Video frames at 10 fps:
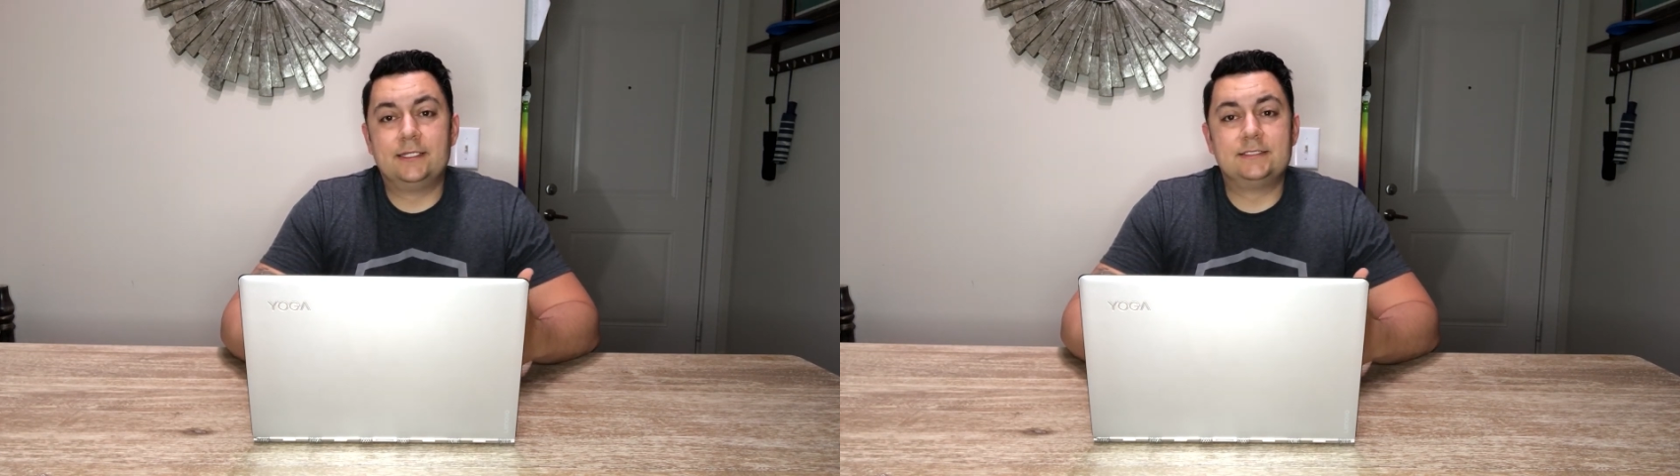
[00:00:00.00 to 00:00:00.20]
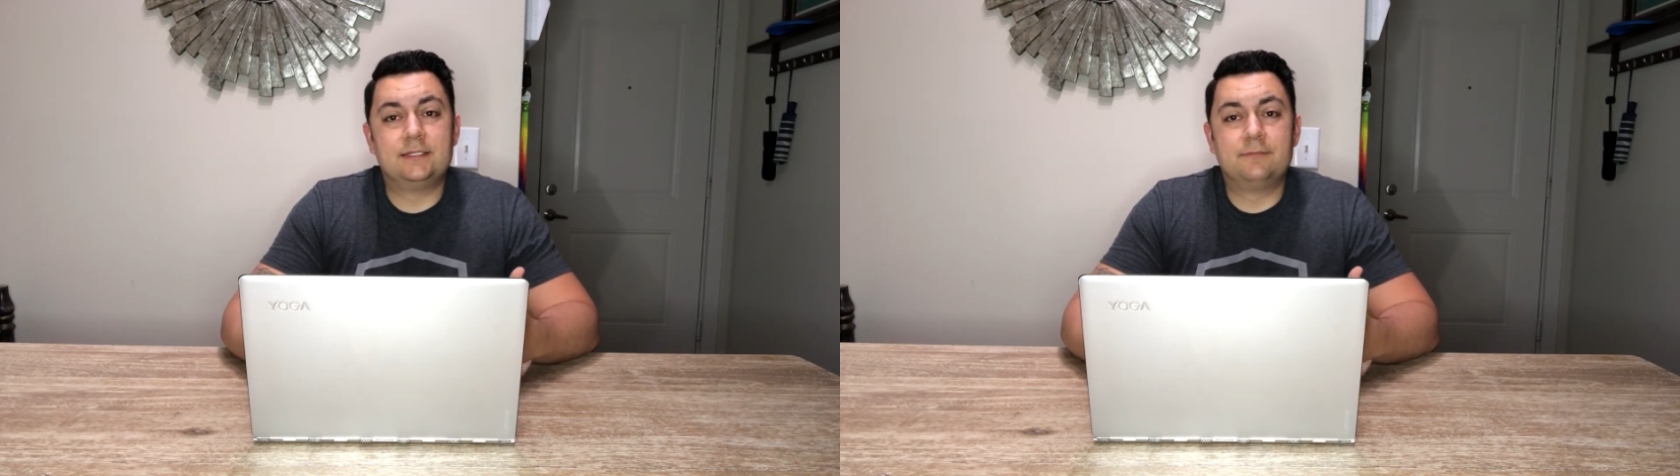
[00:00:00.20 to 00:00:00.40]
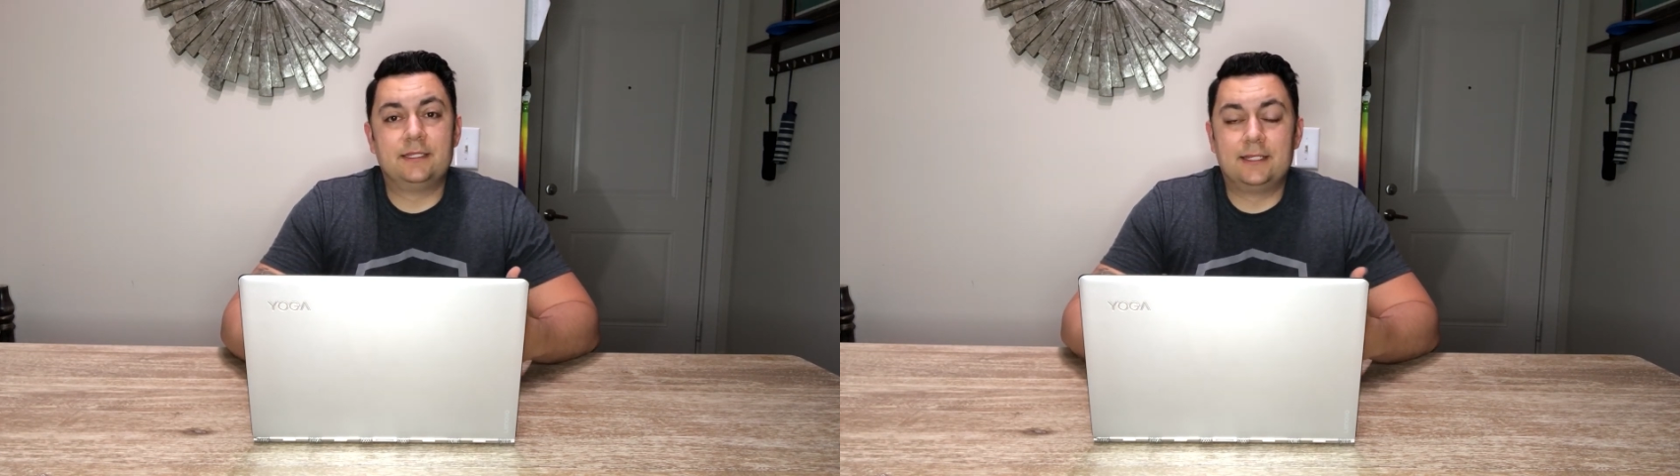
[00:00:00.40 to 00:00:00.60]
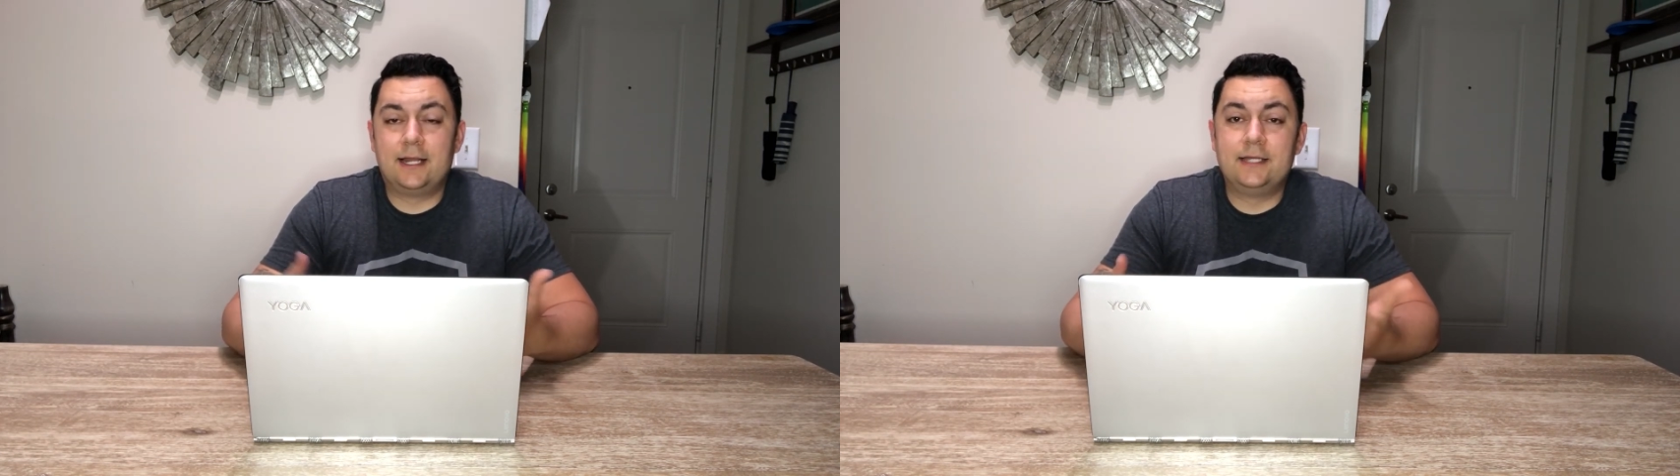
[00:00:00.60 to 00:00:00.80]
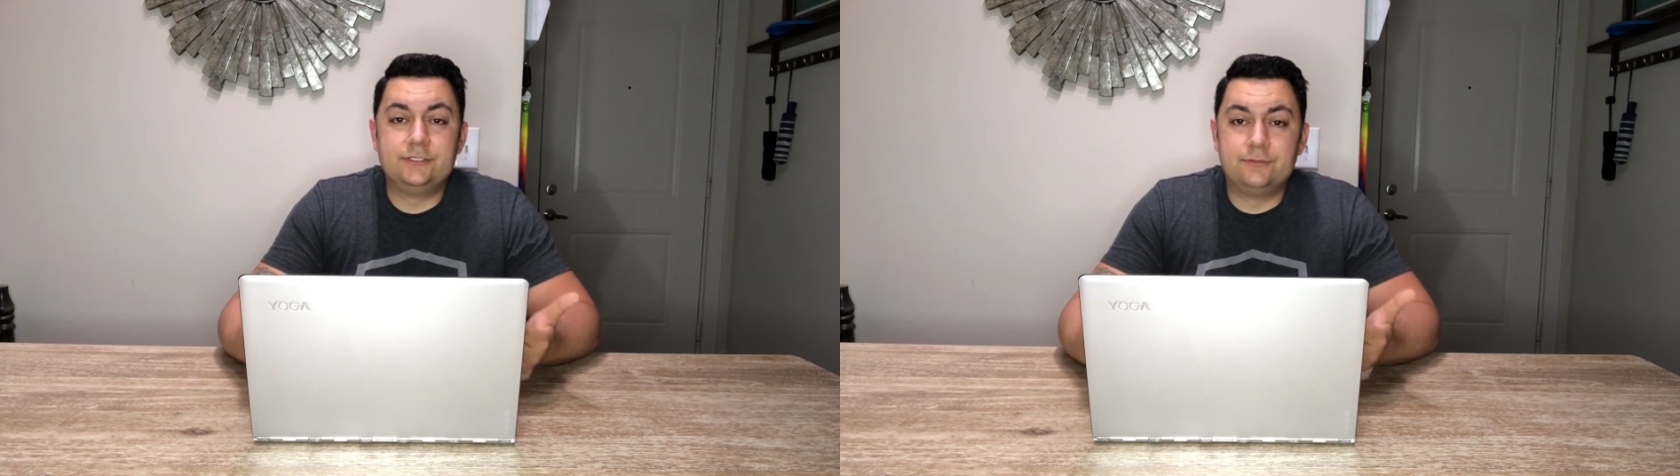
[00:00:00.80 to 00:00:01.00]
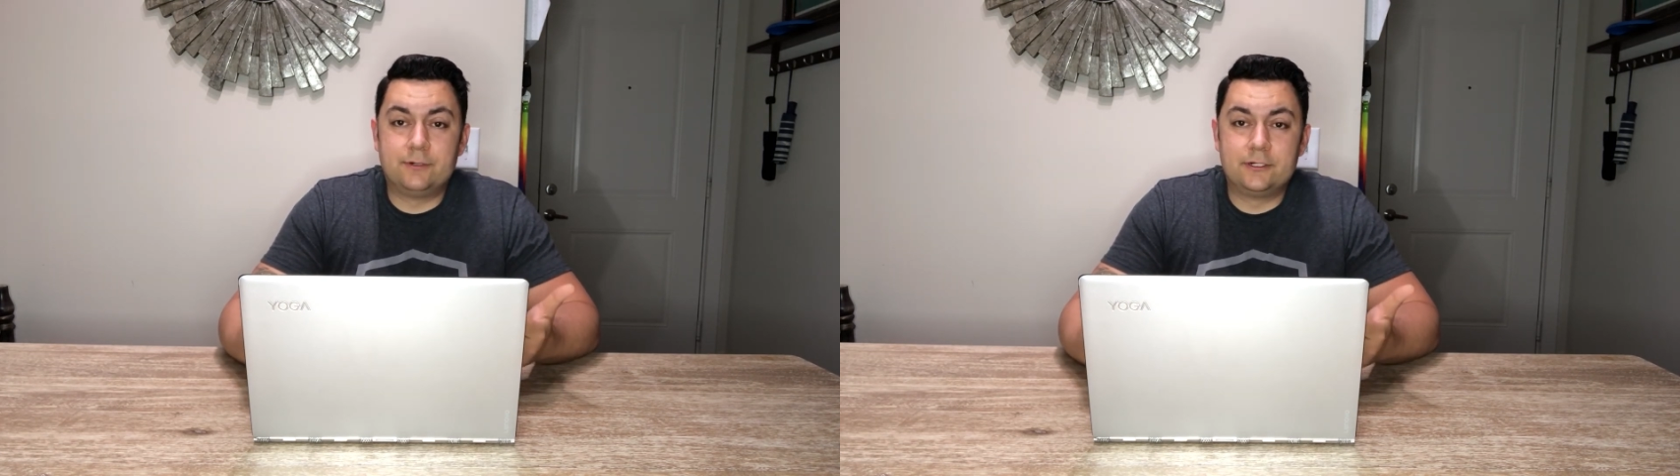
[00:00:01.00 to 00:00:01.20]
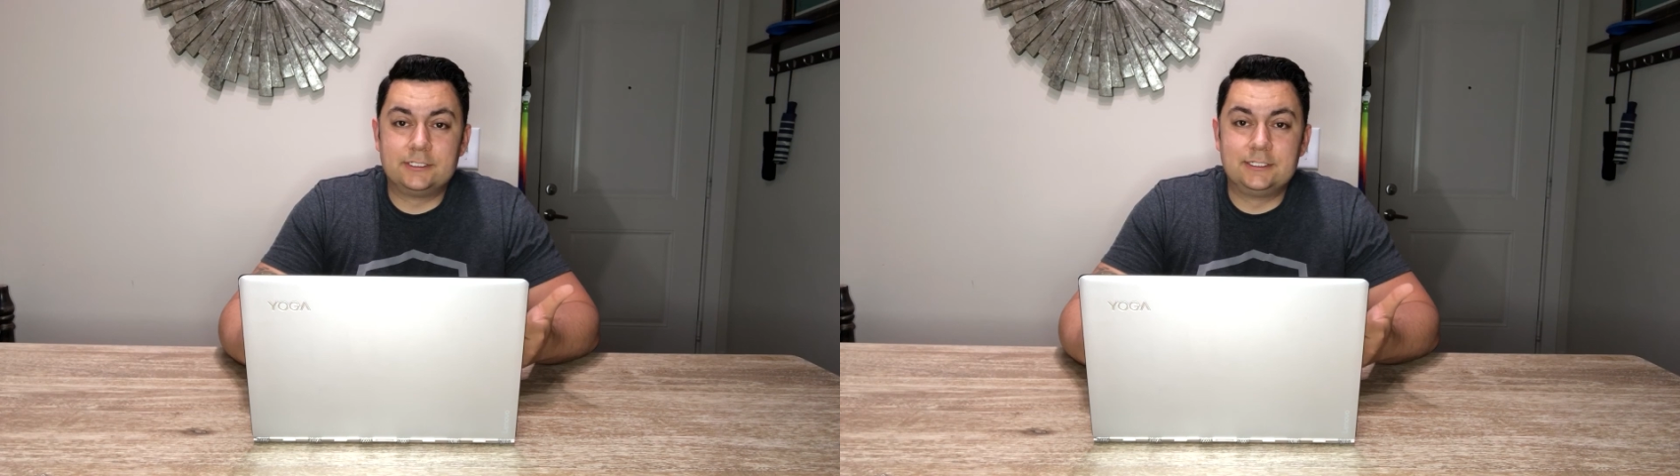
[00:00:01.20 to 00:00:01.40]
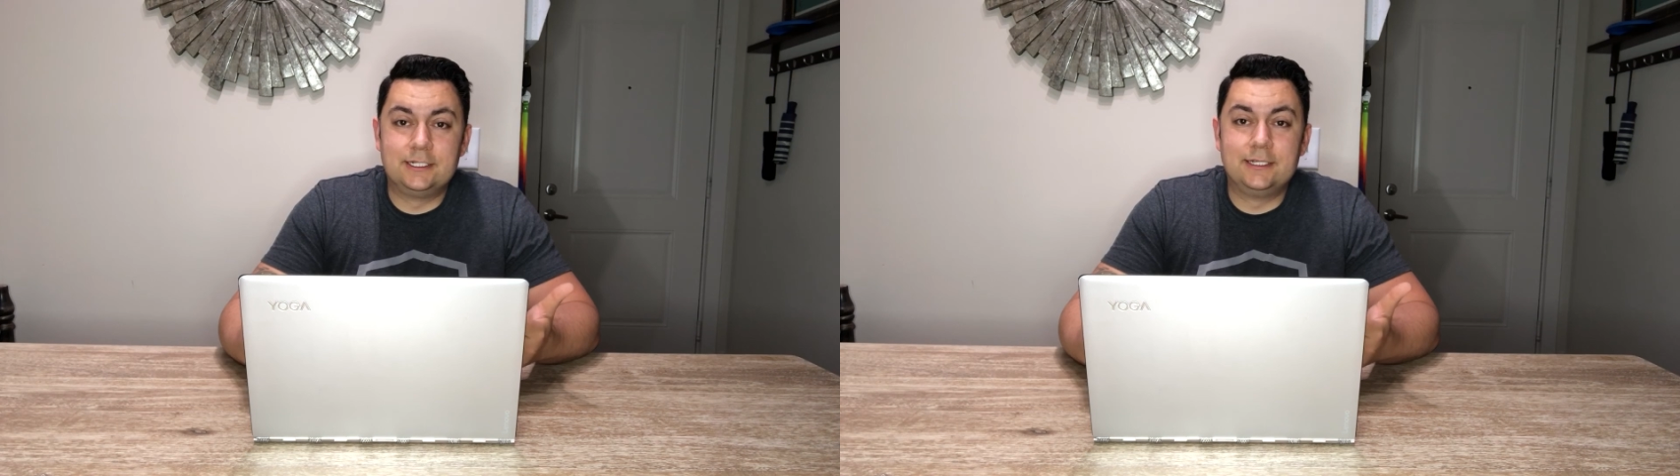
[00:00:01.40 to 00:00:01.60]
It's something that I do
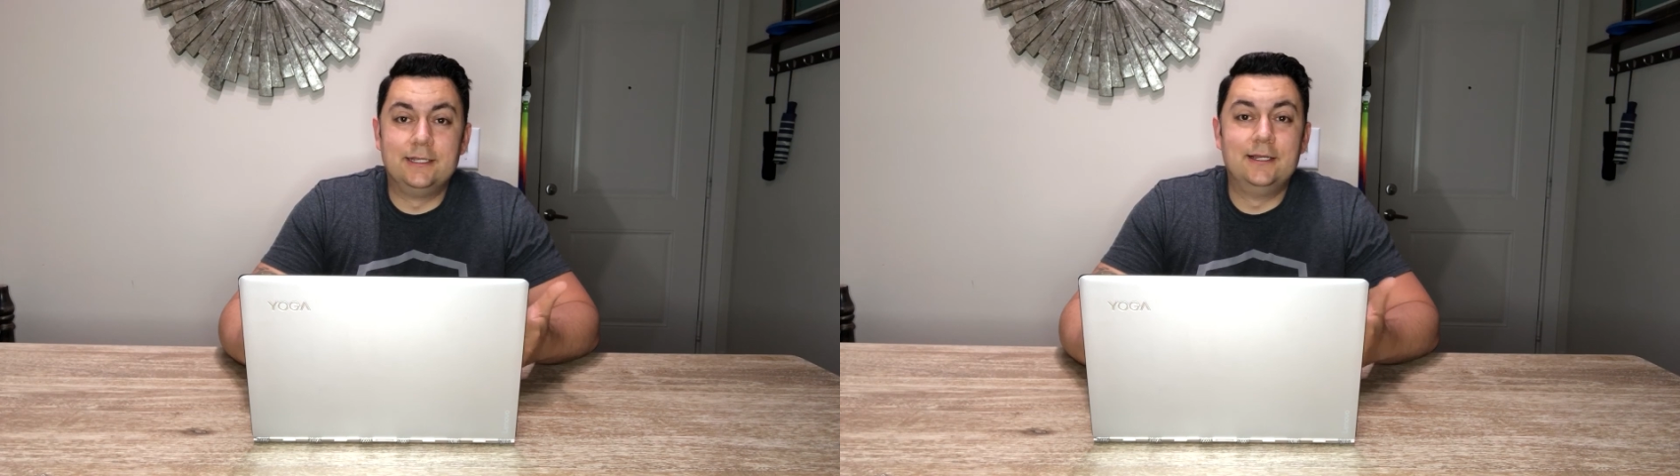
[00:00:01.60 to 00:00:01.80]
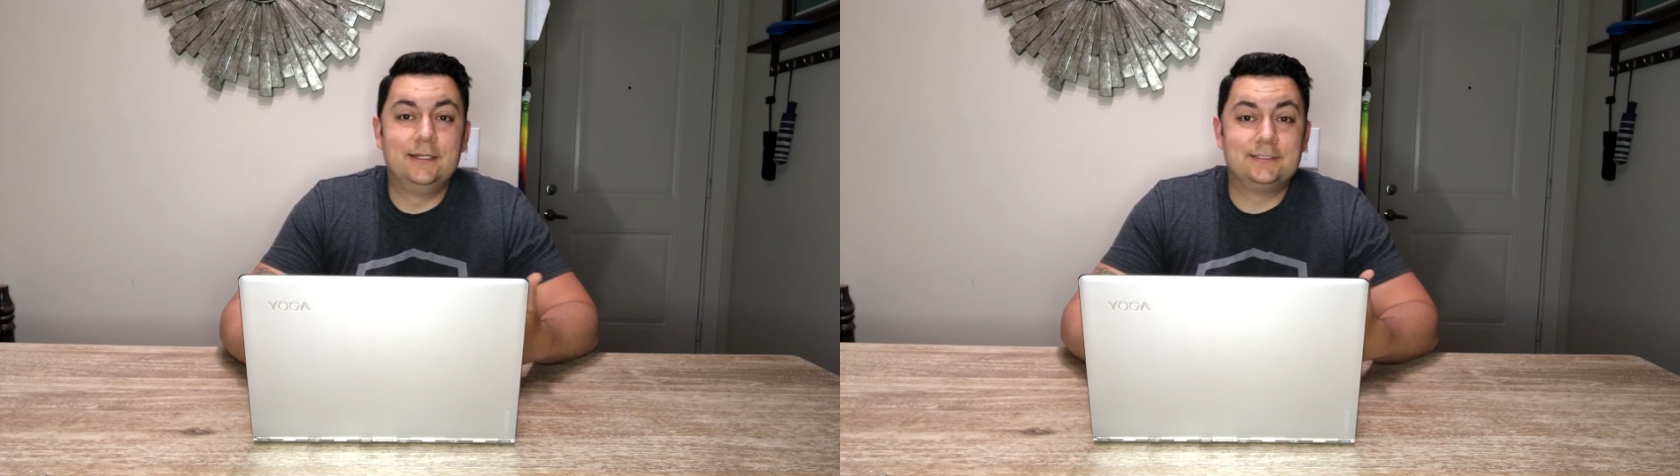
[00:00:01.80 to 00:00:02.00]
personally,